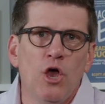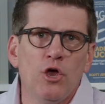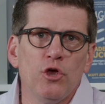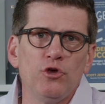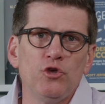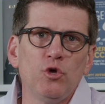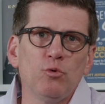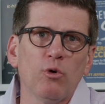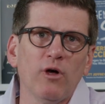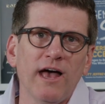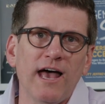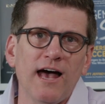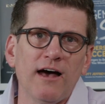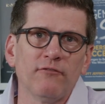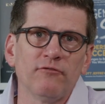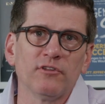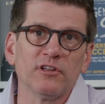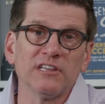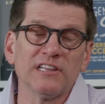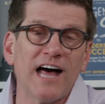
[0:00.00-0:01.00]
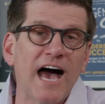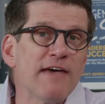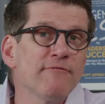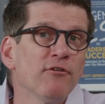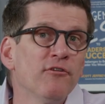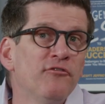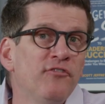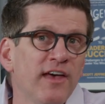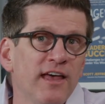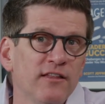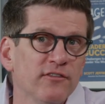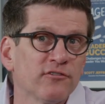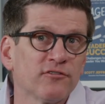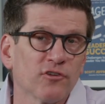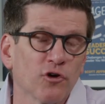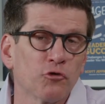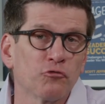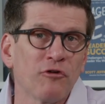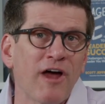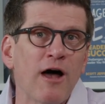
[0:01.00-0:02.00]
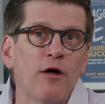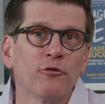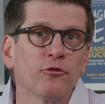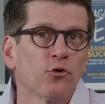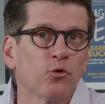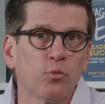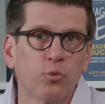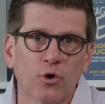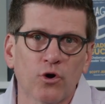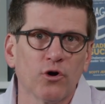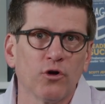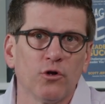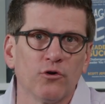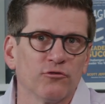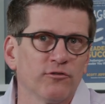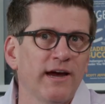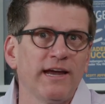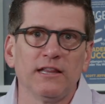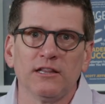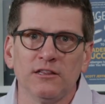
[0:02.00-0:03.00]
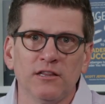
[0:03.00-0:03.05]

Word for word: You will have live events around the world, right?